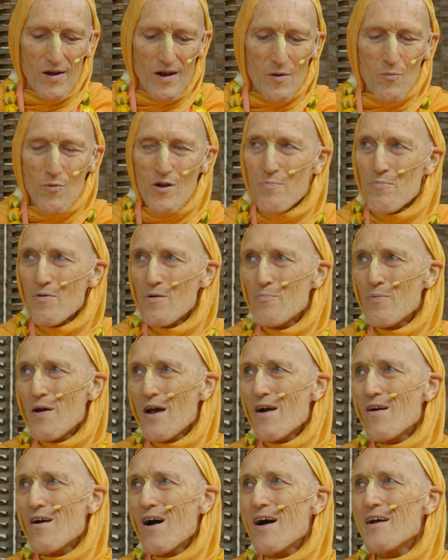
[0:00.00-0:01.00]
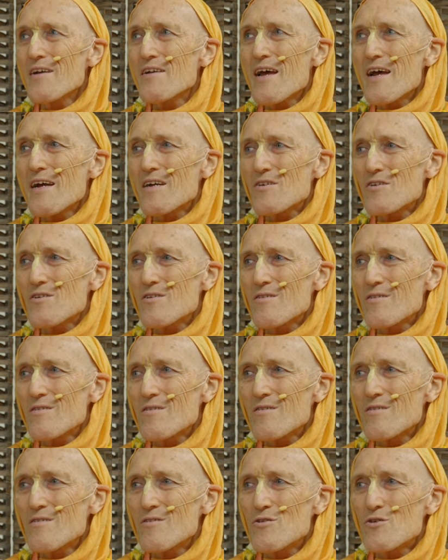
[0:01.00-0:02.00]
And we prepare our
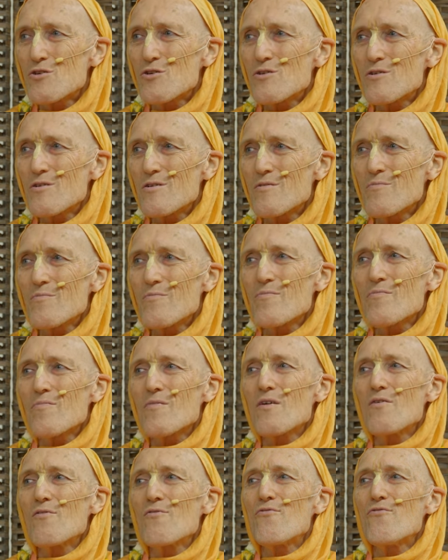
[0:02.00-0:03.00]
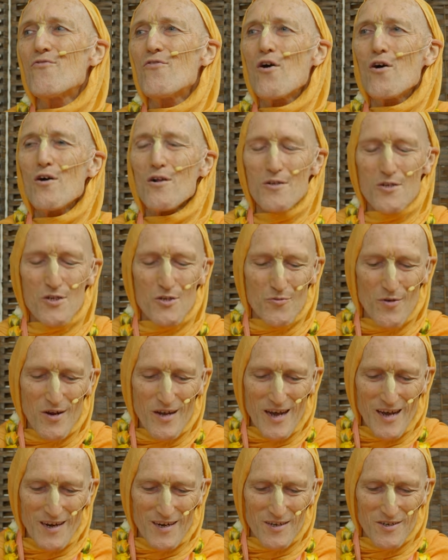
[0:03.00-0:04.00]
next false
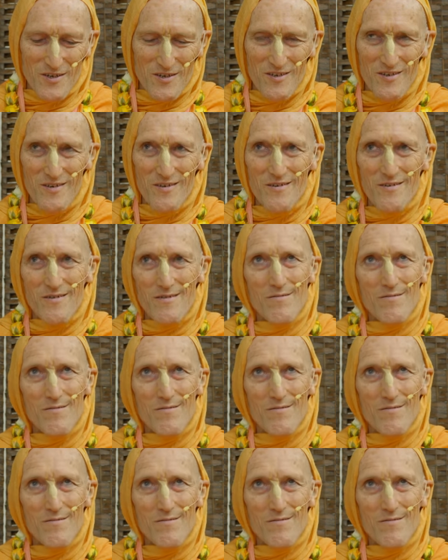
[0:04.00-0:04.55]
reality.